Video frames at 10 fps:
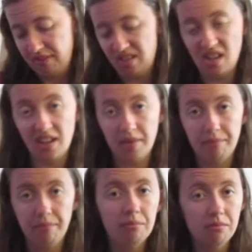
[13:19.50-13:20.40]
Stir it,
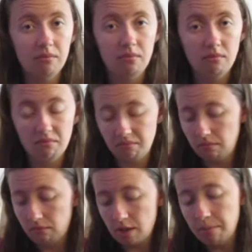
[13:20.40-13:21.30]

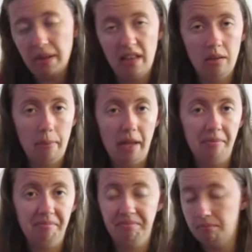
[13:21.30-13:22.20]
dump it in the
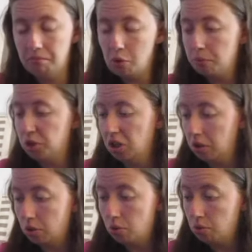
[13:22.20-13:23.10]
bin, Bob's your
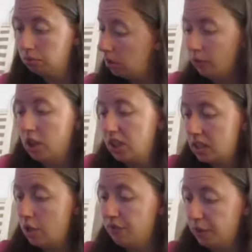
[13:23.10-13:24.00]
uncle, you get
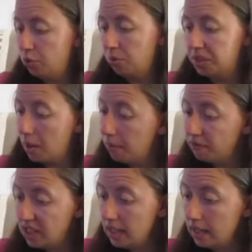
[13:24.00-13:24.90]
yourself a dog's cup
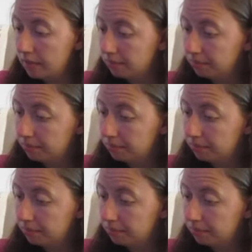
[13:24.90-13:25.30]
of tea.